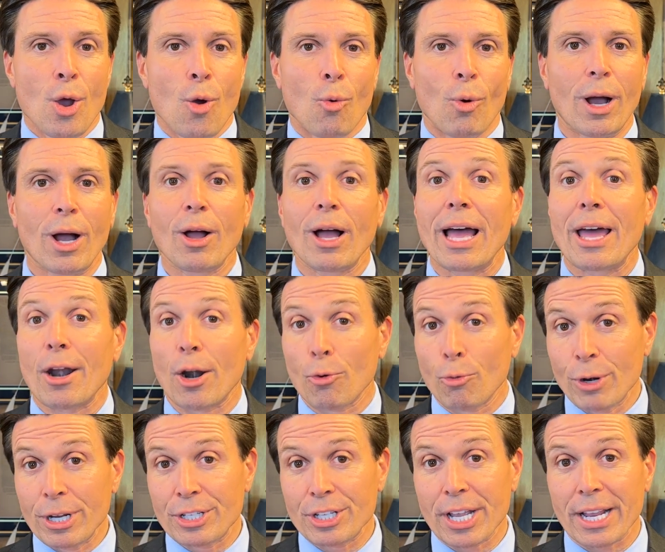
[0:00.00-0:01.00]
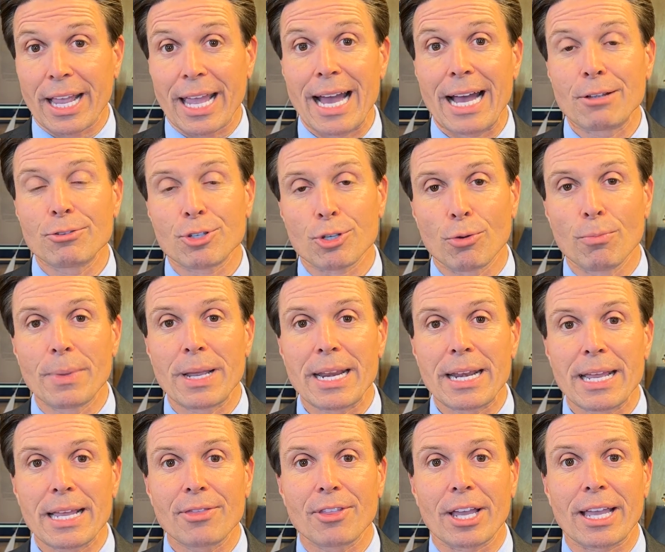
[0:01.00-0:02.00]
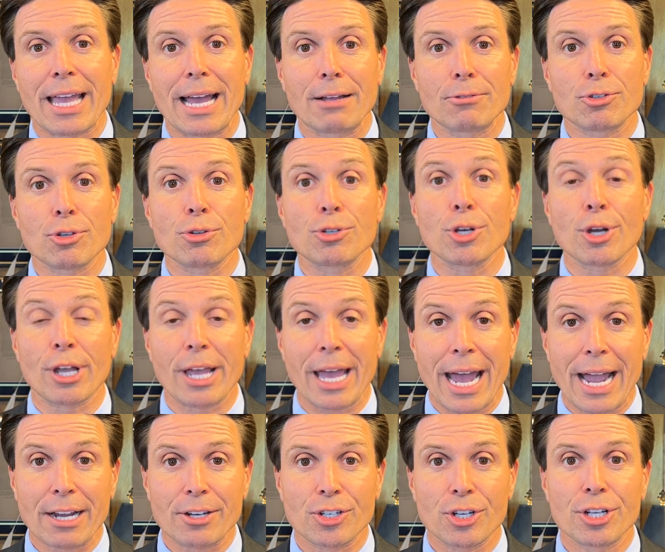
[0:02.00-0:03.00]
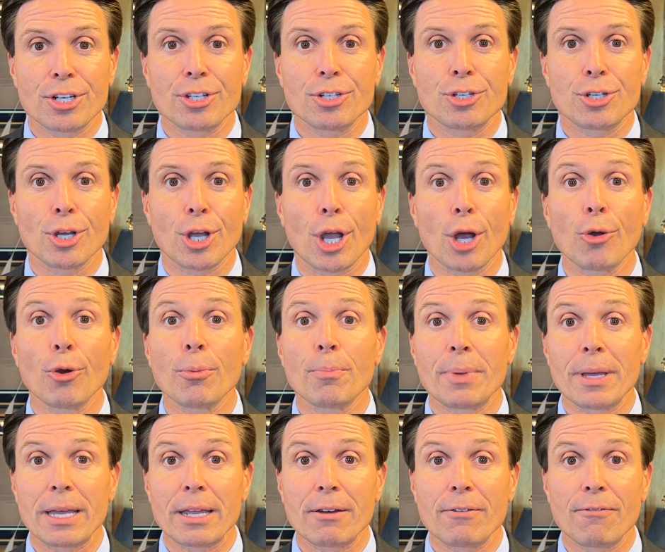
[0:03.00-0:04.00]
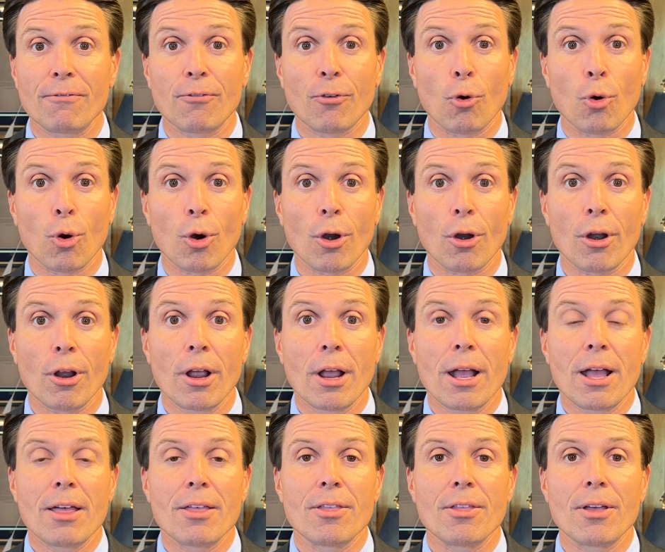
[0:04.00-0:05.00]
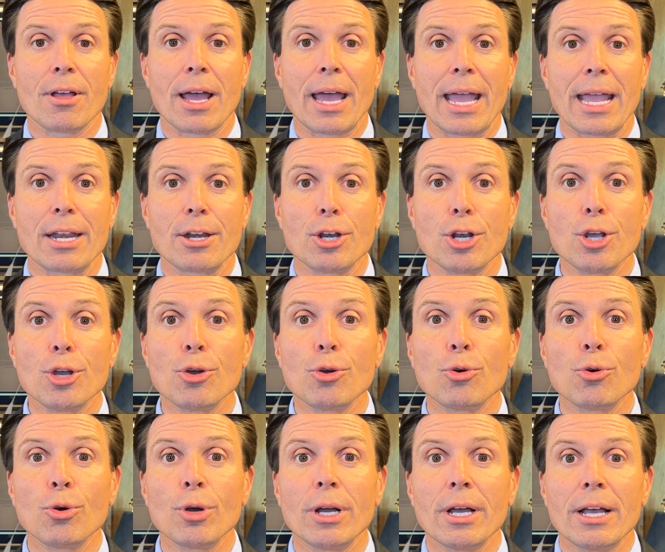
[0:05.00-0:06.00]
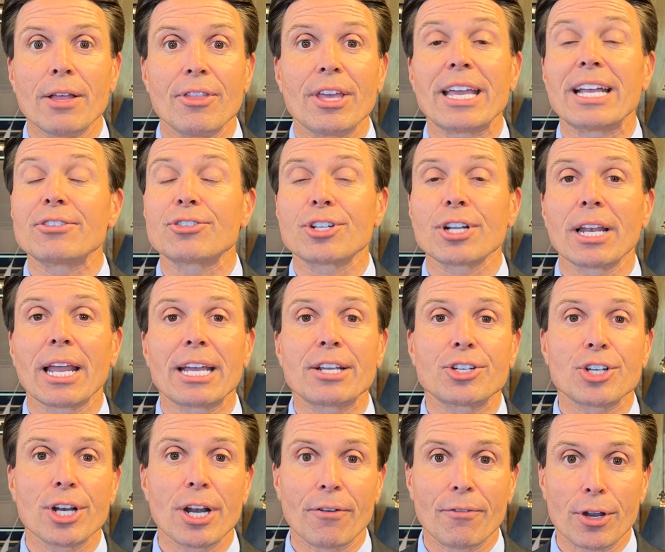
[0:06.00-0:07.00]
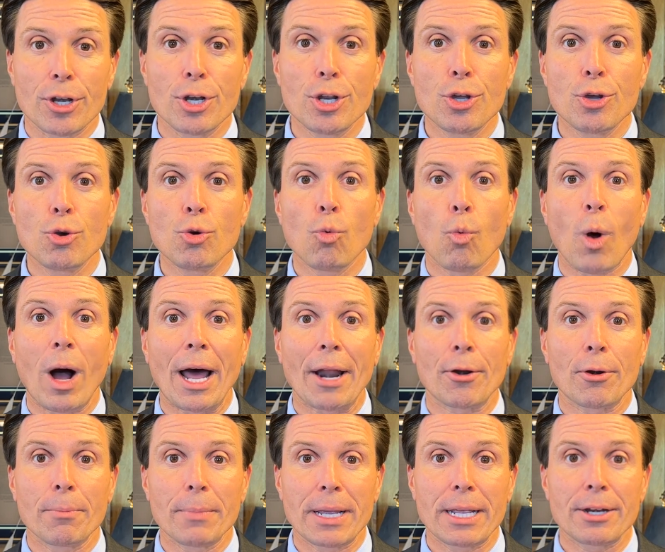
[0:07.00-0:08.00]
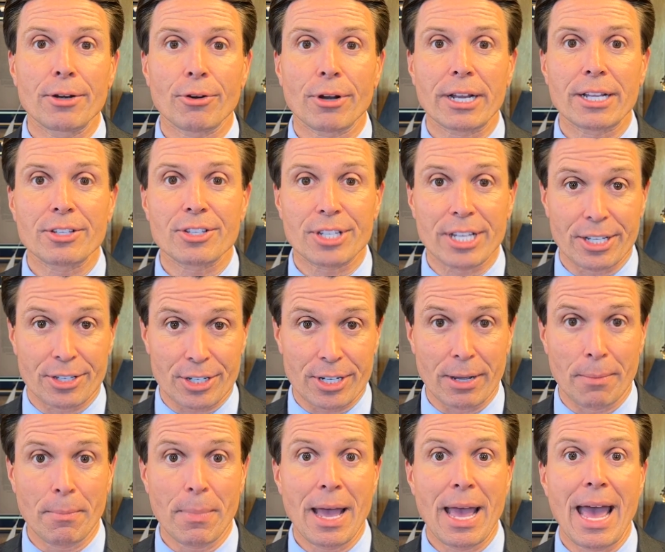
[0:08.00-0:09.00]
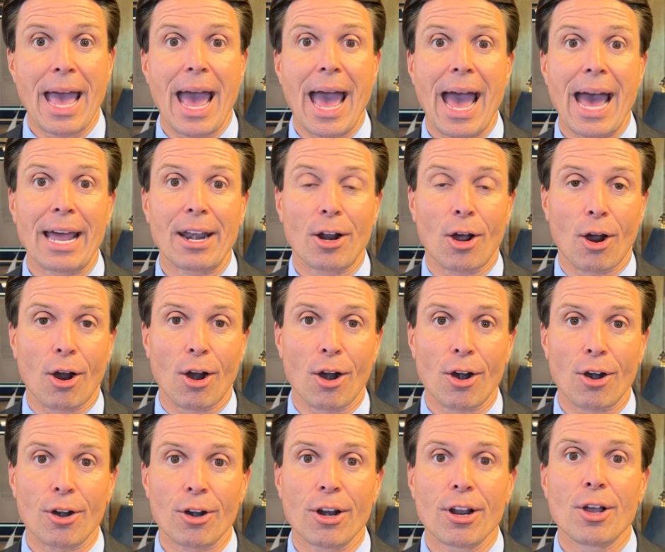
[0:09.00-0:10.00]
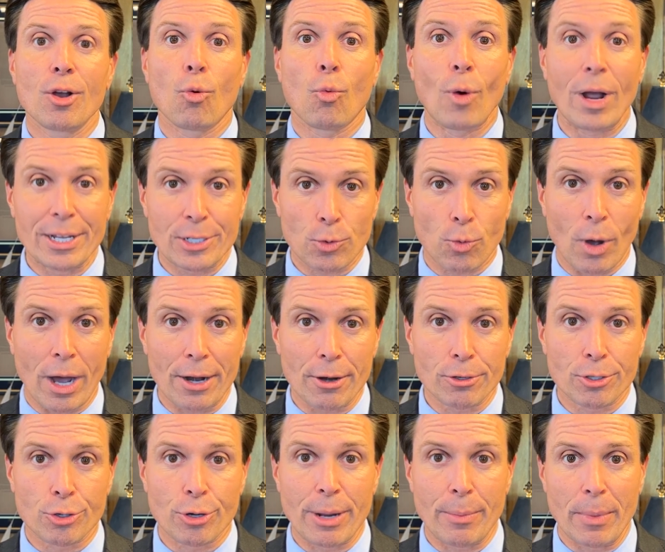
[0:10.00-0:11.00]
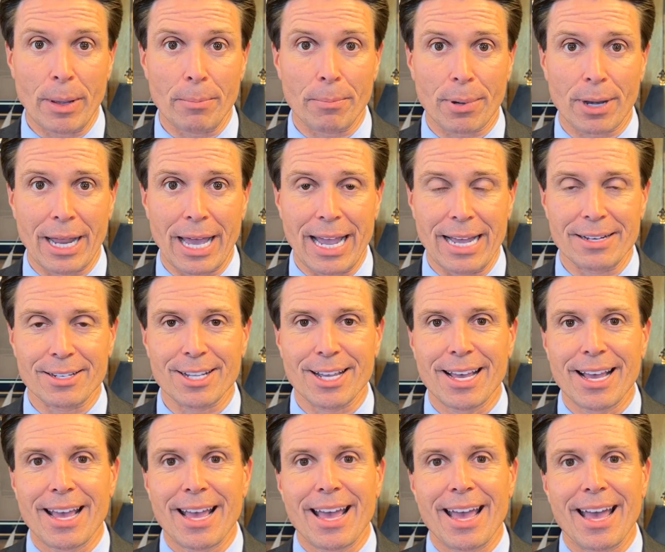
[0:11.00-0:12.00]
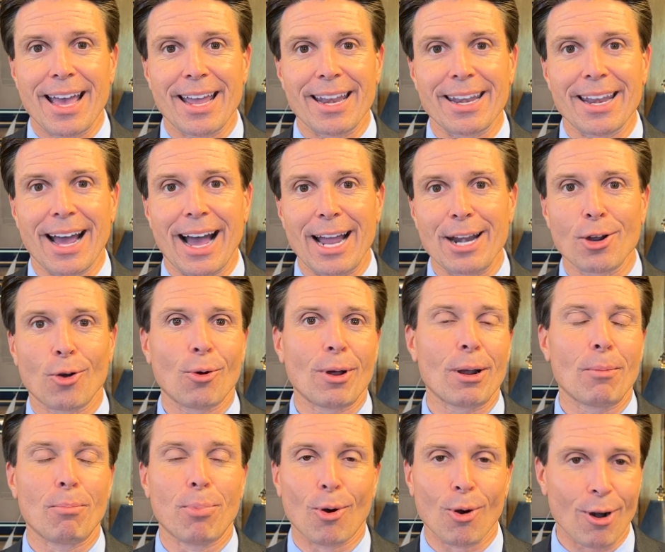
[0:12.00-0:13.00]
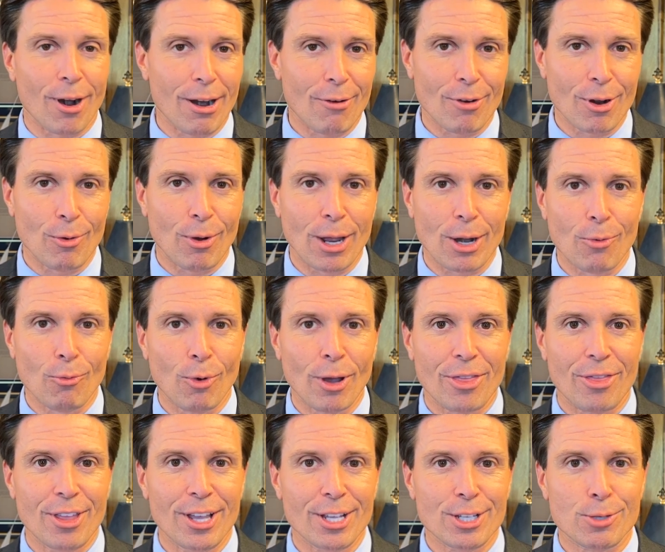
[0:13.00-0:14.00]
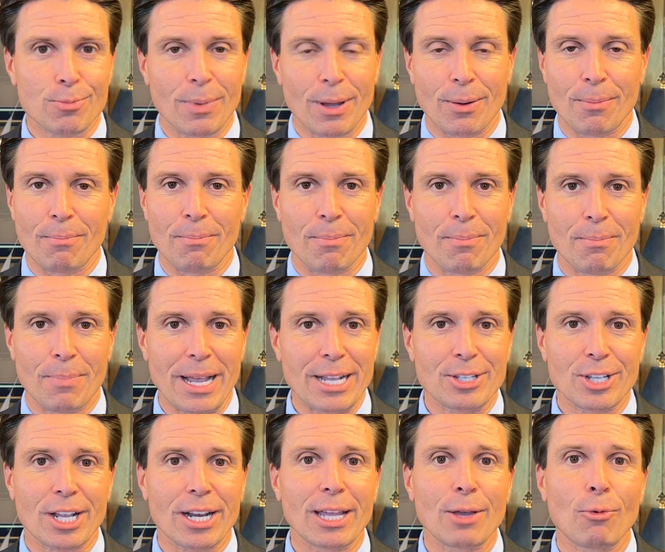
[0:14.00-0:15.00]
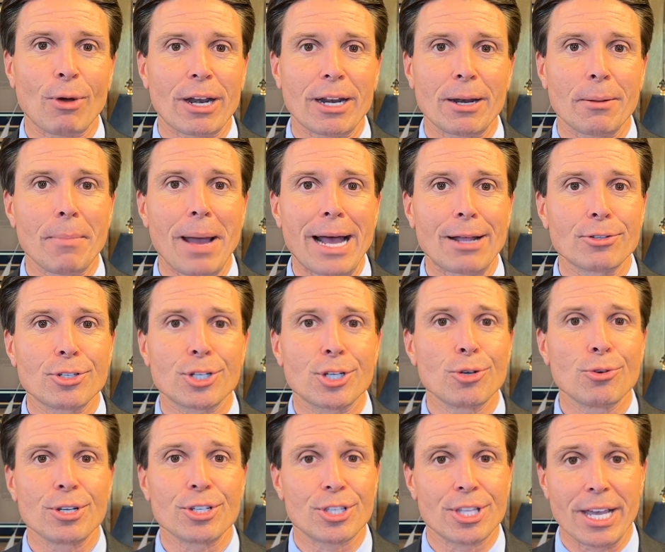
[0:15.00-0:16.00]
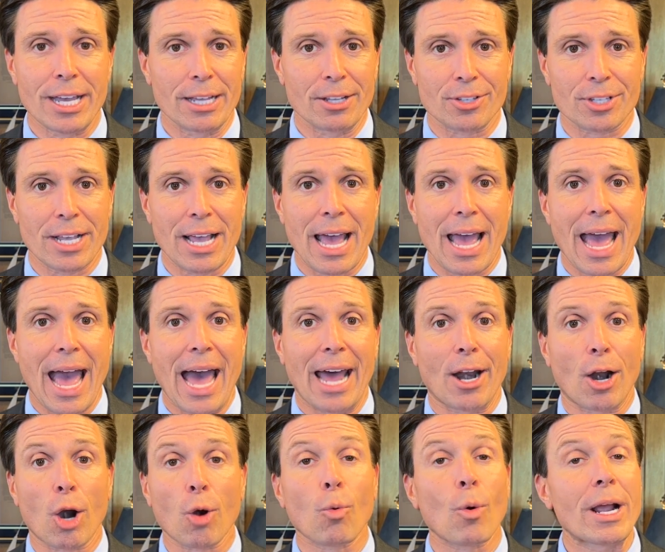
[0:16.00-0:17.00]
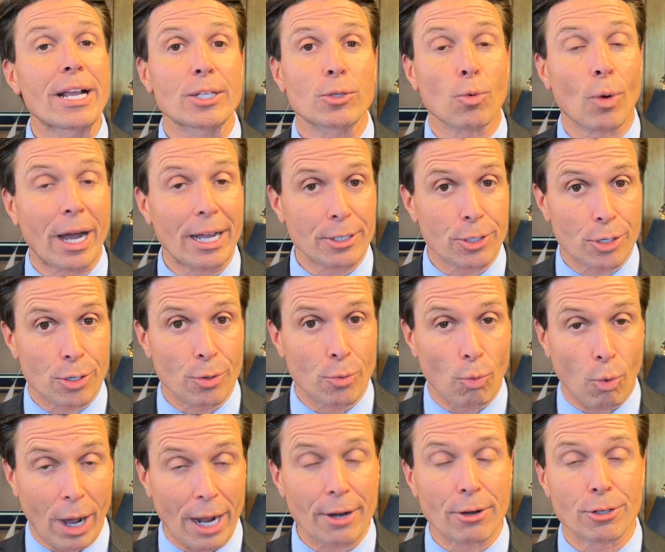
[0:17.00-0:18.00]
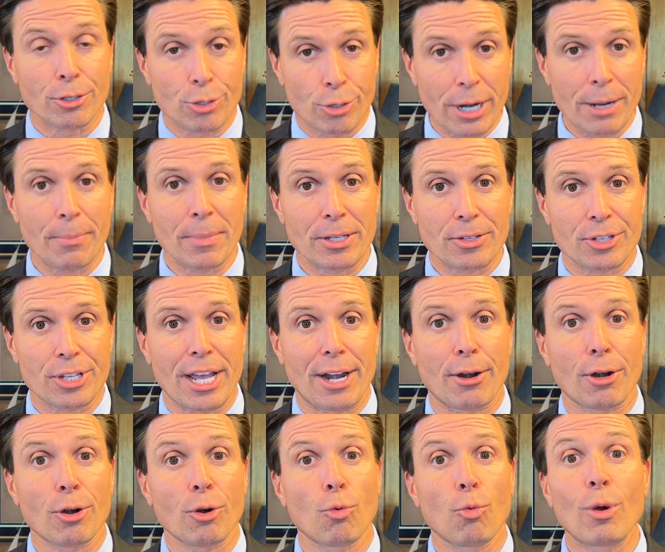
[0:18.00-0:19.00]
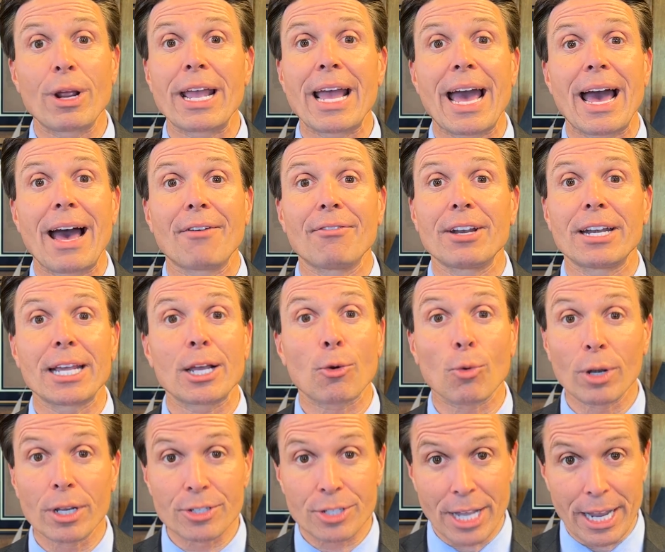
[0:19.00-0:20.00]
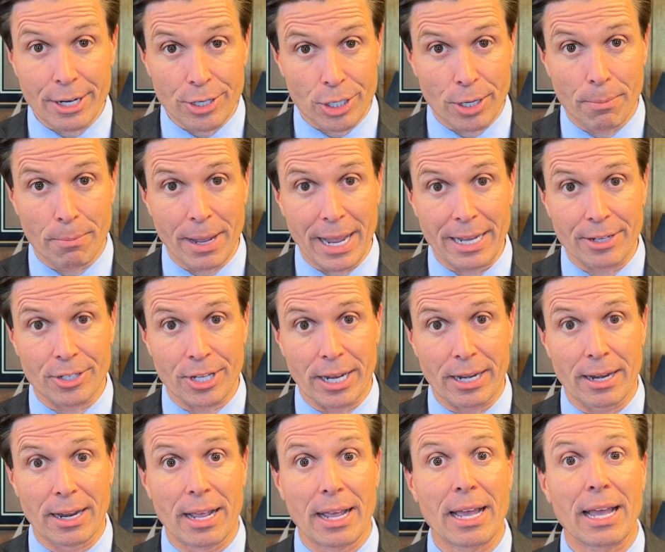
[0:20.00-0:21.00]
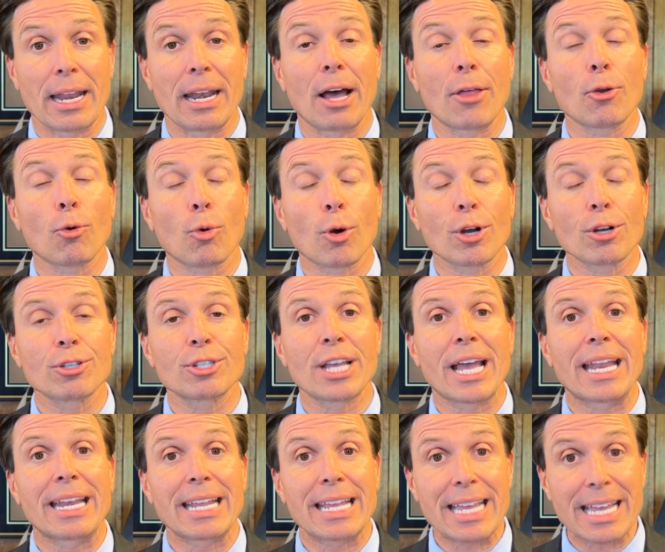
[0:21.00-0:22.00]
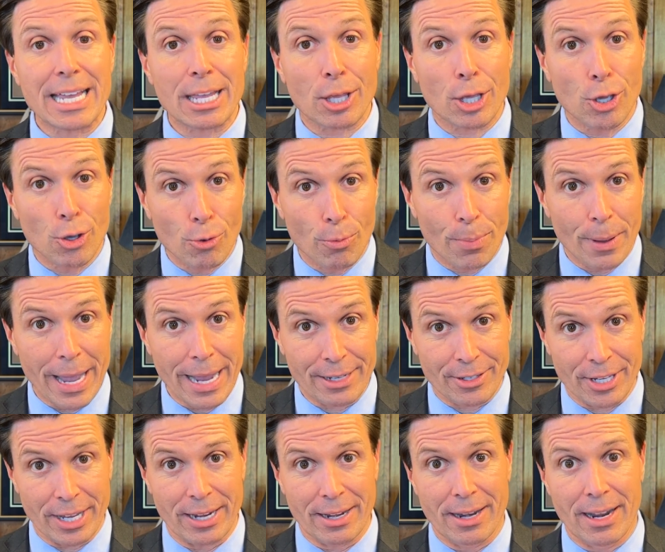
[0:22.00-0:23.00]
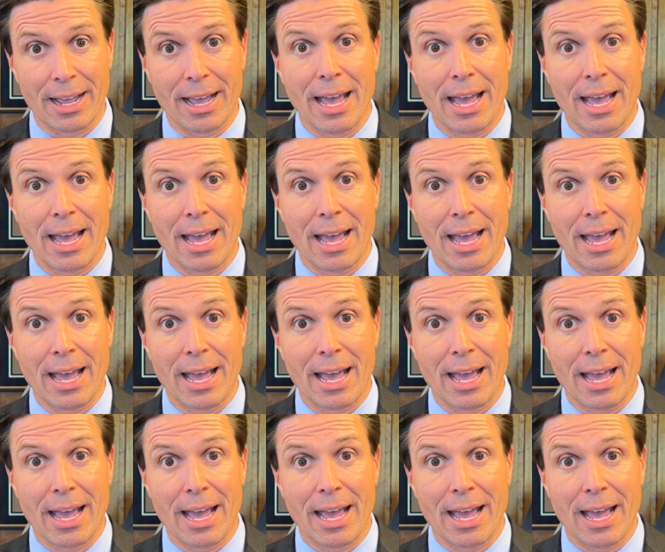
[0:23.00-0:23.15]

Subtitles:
Well, at our recent council meeting, the council took action to go to bid for the installation of a new water metering system at our wastewater treatment plant. And I don't want to bore everyone with this, but basically what it amounts to is this. At our wastewater treatment center, we have an equalization basin. In other words, an EQ basin.